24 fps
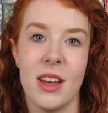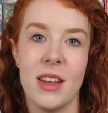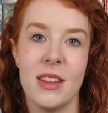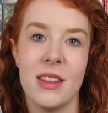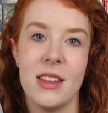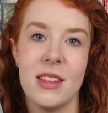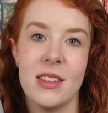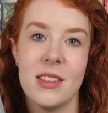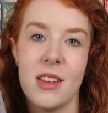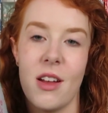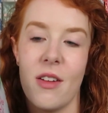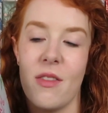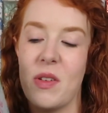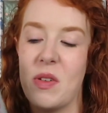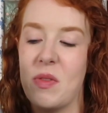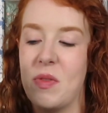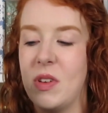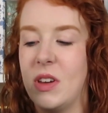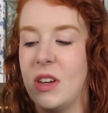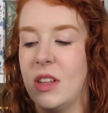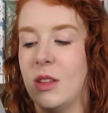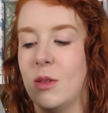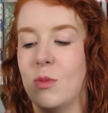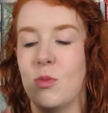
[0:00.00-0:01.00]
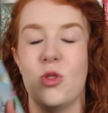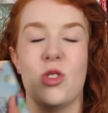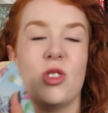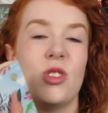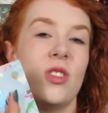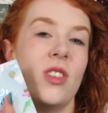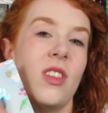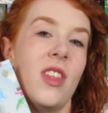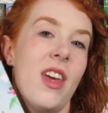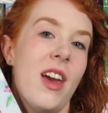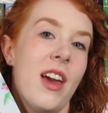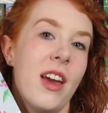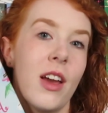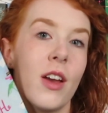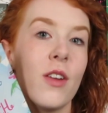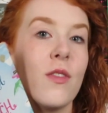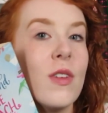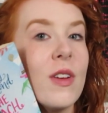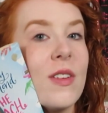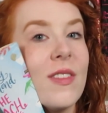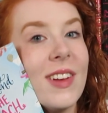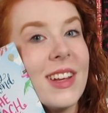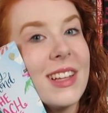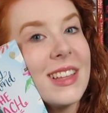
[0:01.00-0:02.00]
and then start rereading them just so that I can
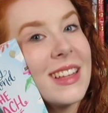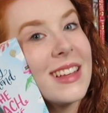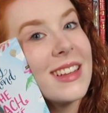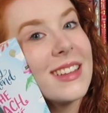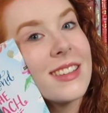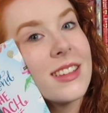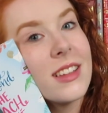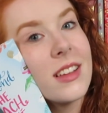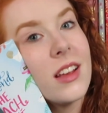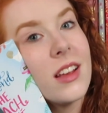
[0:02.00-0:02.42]
reread them.